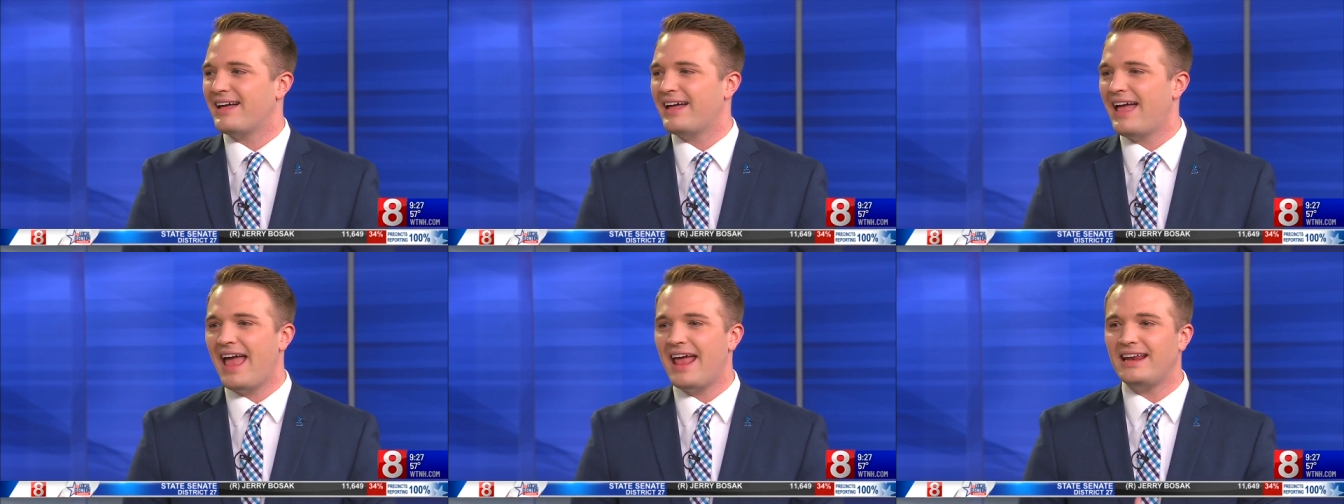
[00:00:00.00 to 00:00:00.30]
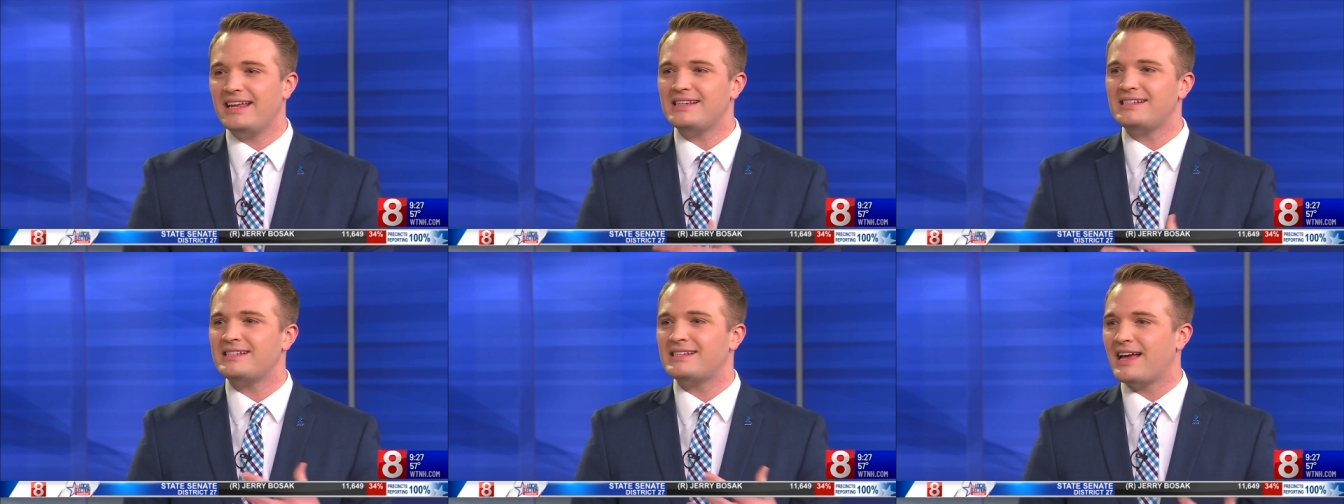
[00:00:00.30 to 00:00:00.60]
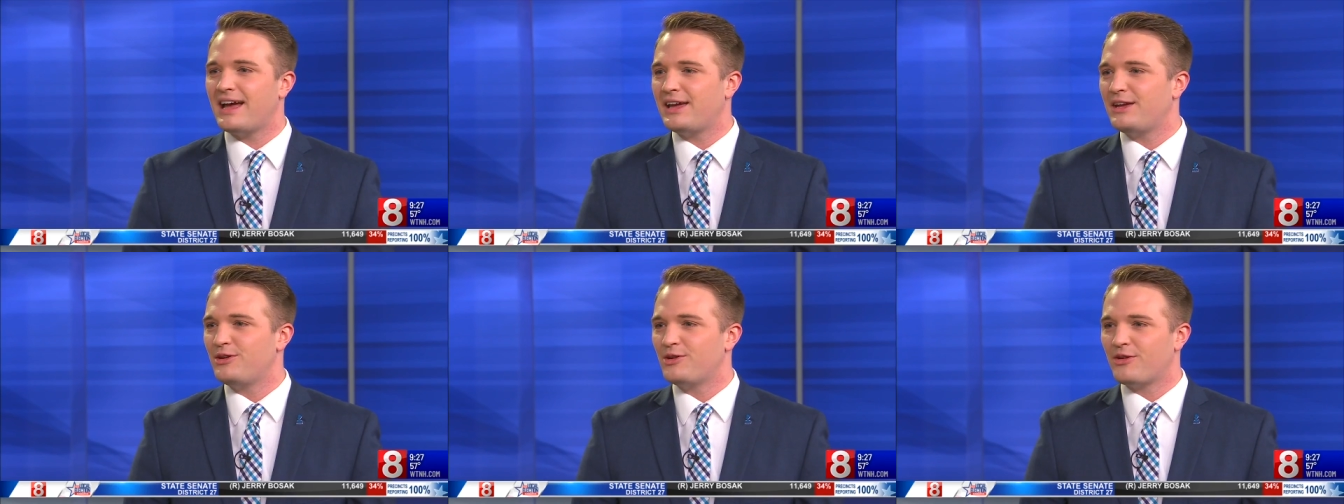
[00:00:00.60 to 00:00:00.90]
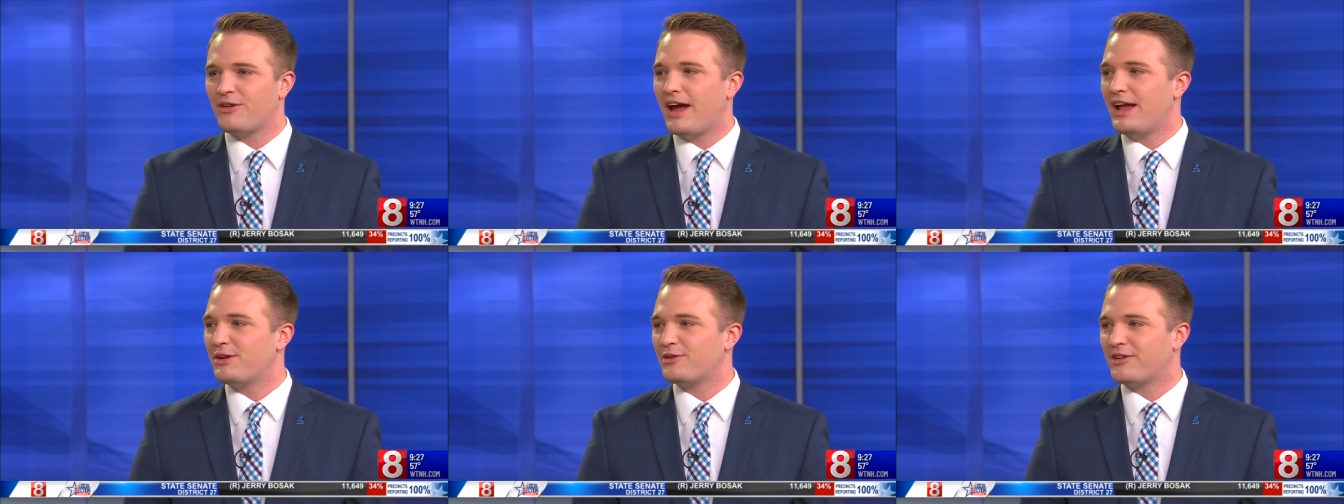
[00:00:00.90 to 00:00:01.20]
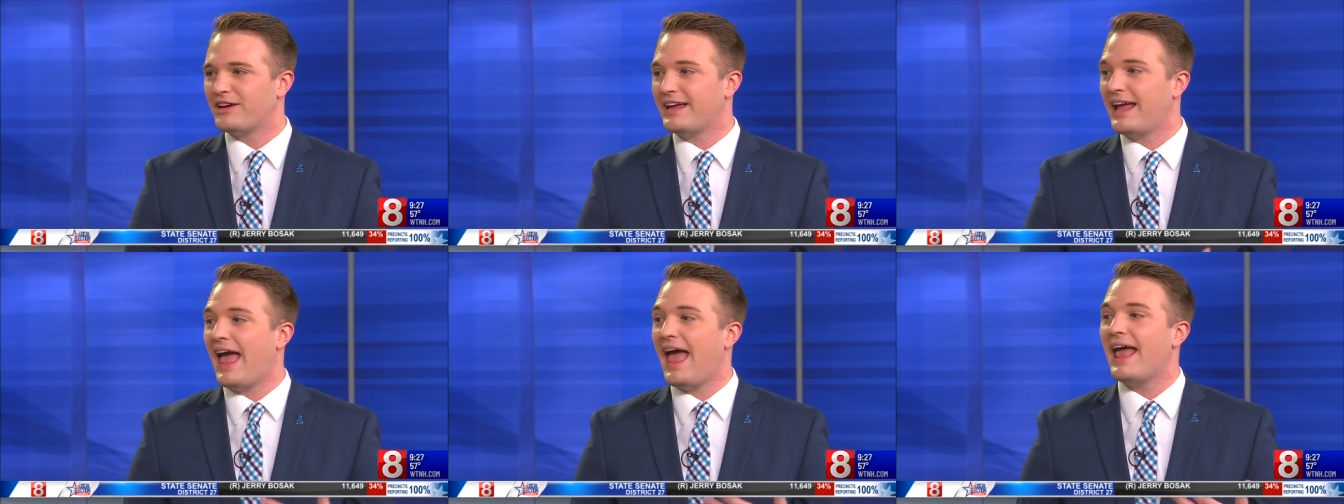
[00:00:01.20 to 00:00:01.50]
any site you're
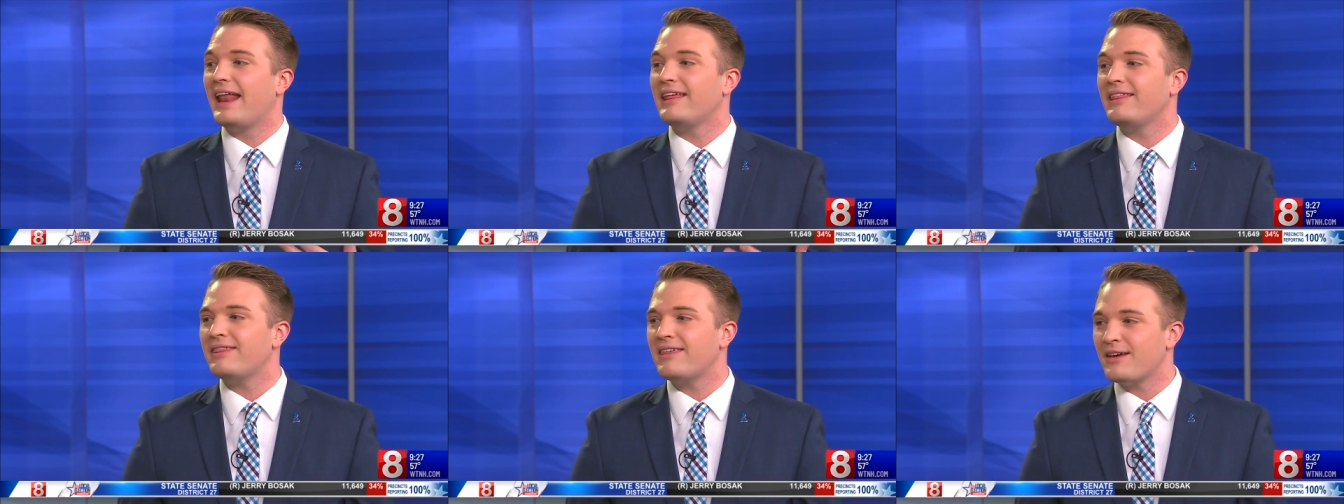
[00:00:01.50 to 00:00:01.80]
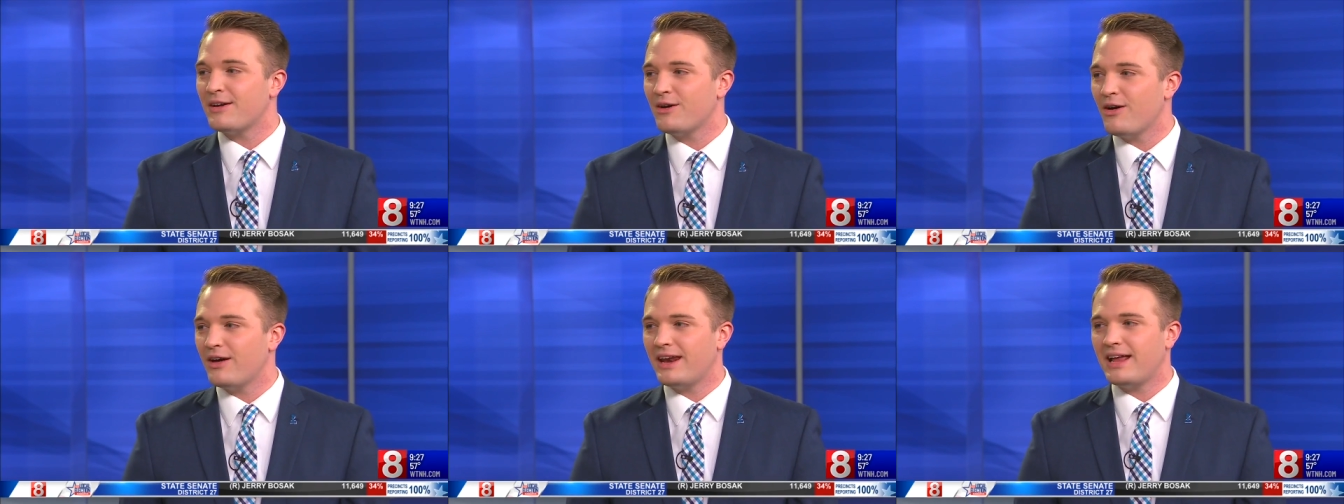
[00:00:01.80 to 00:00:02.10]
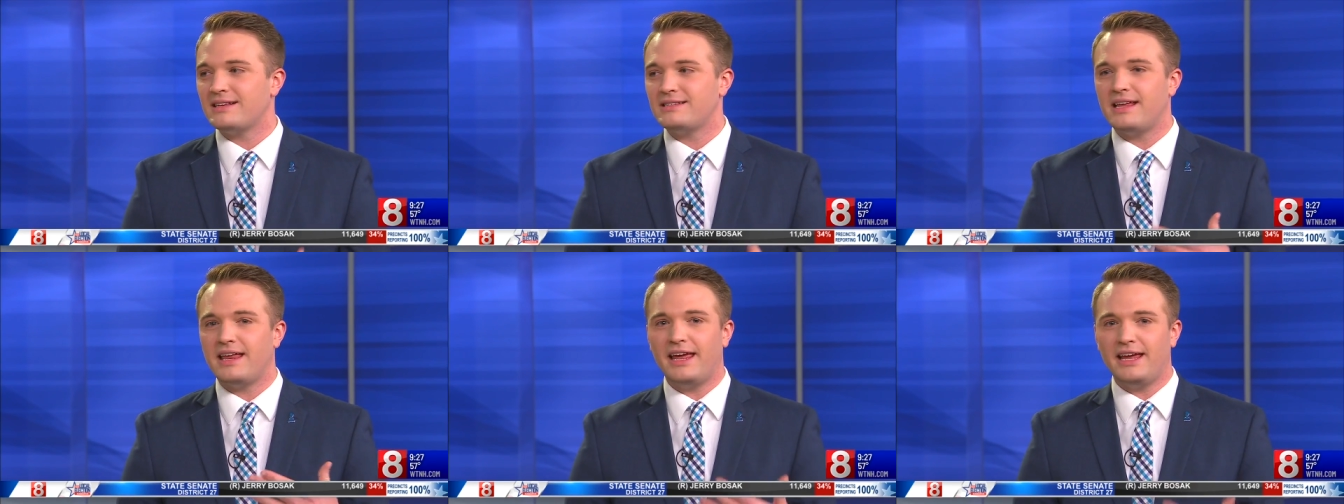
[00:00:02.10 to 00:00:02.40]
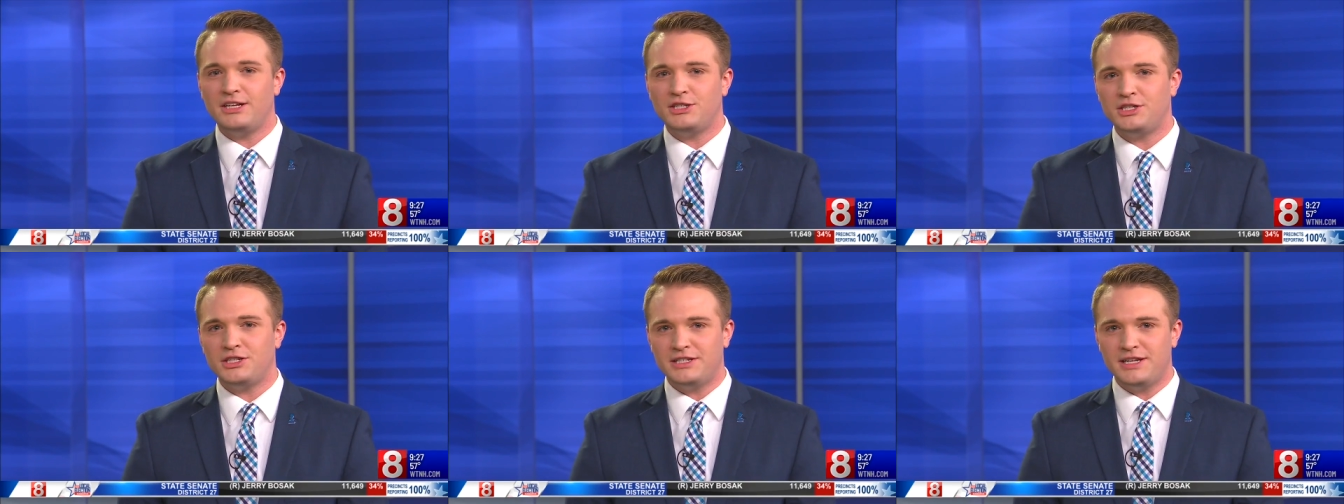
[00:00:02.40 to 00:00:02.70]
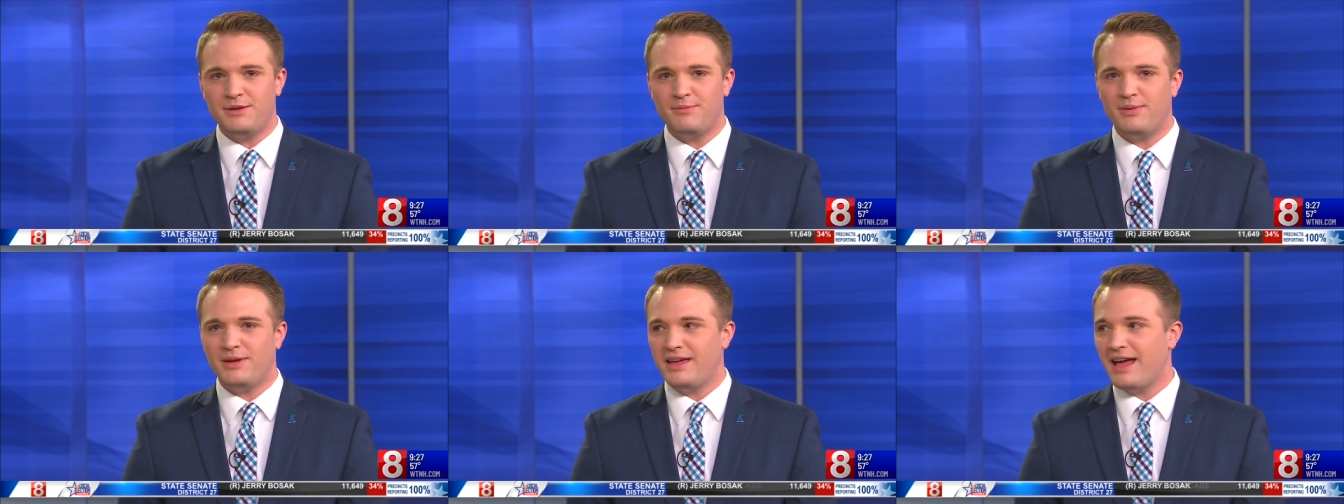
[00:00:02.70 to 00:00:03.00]
entering anything on has that
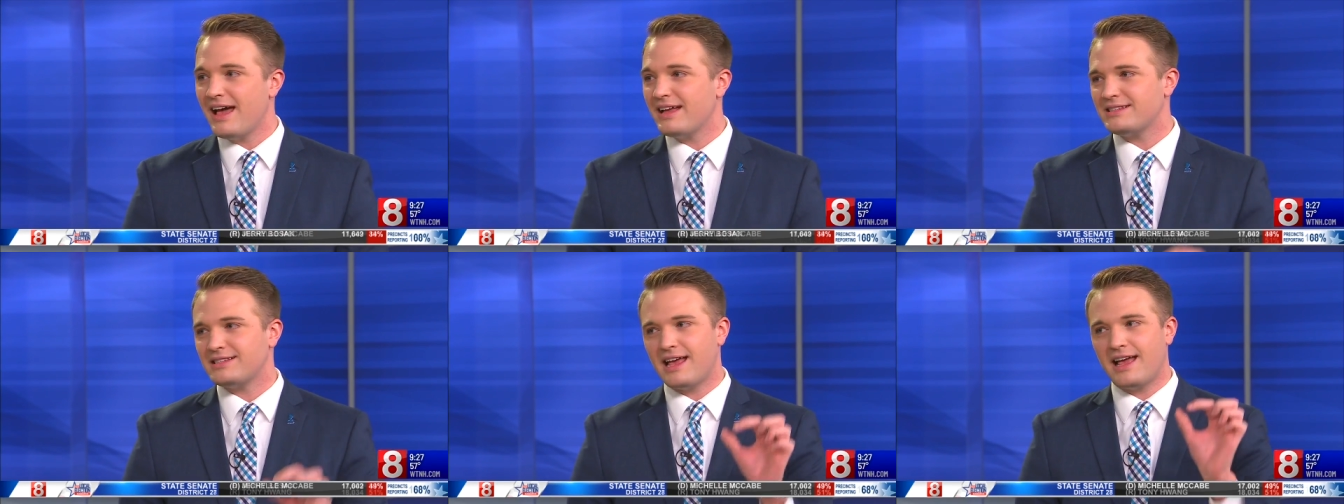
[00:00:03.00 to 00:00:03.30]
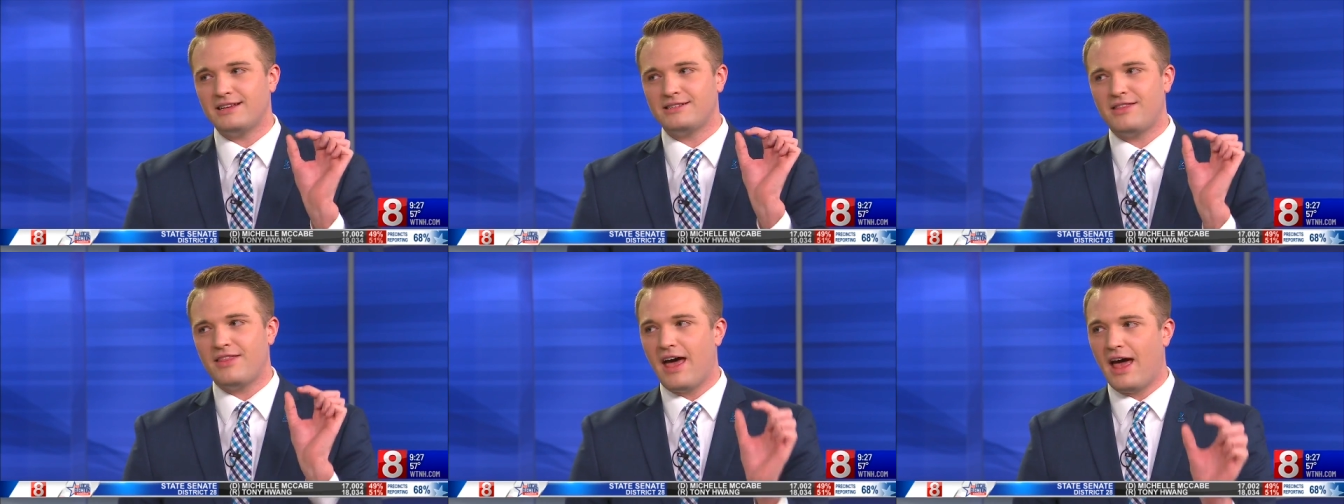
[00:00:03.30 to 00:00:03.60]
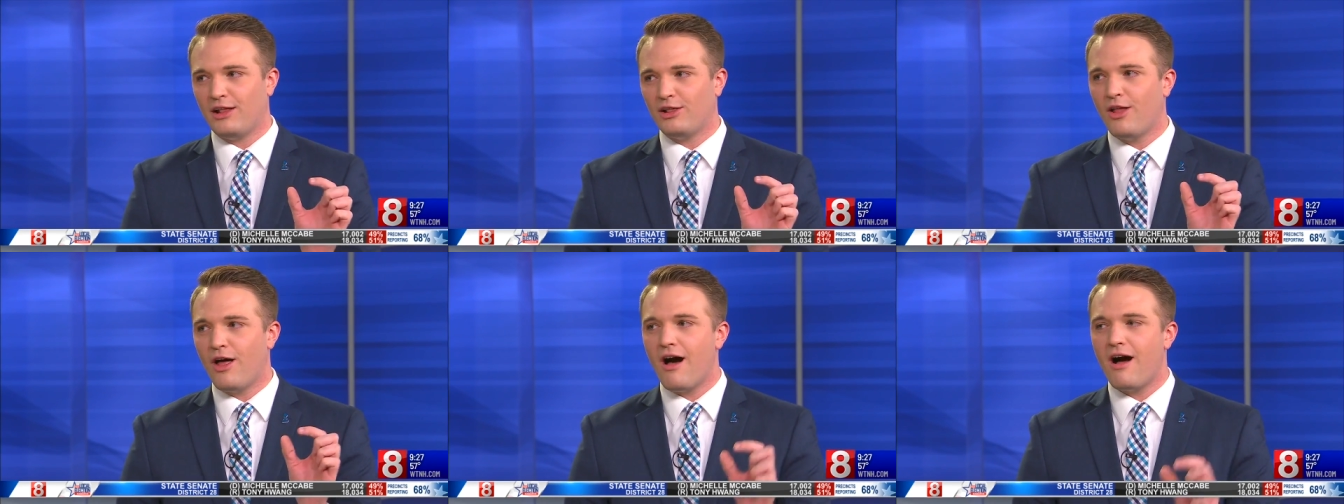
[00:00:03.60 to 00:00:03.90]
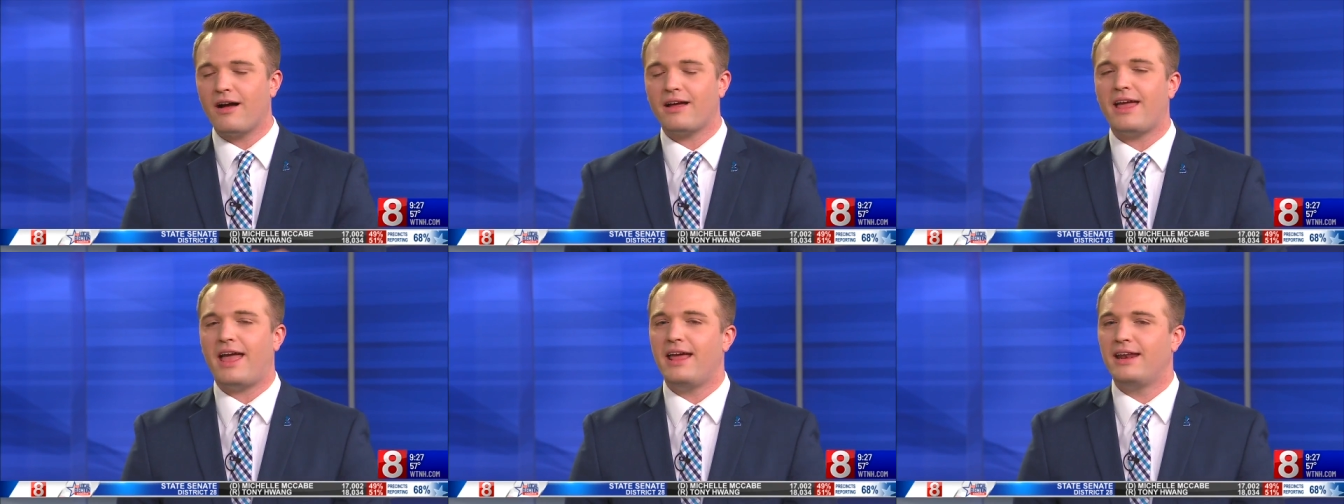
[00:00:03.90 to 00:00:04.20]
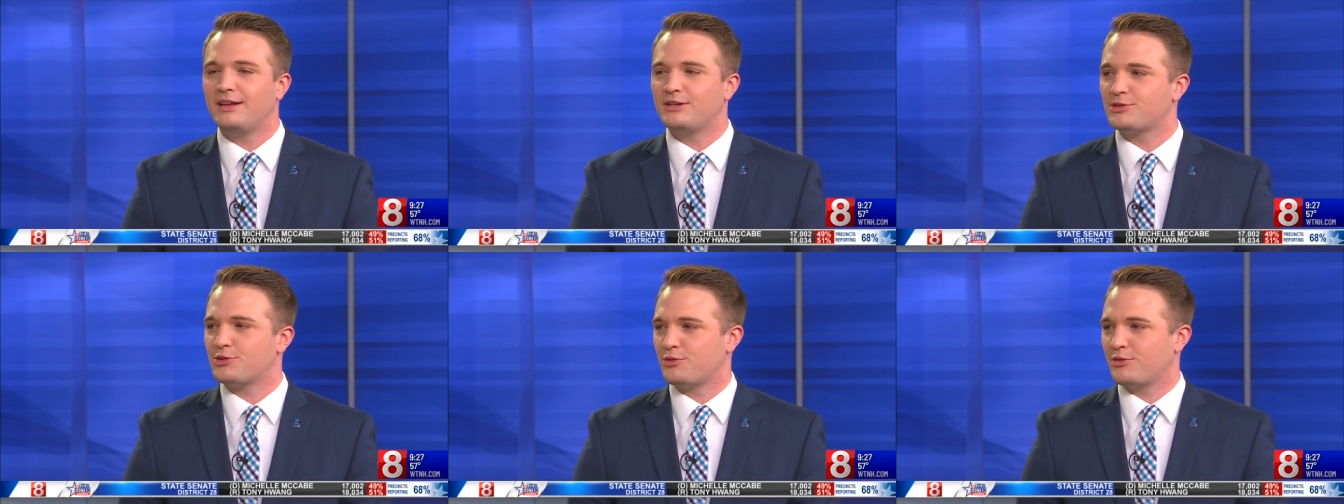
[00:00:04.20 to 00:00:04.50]
HTTPS, has that lock, and
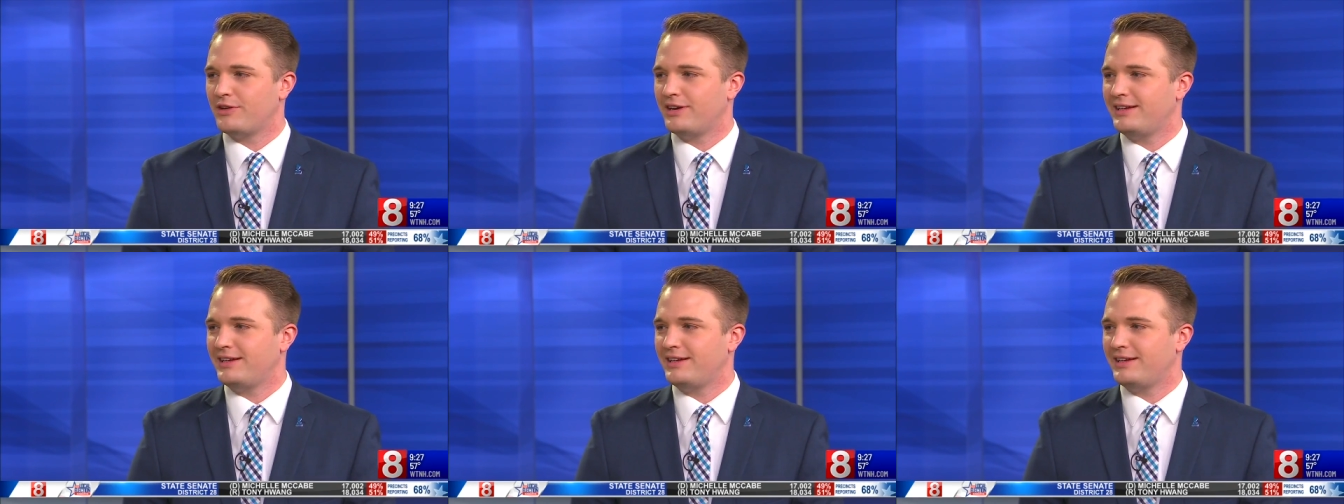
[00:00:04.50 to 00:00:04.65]
is green.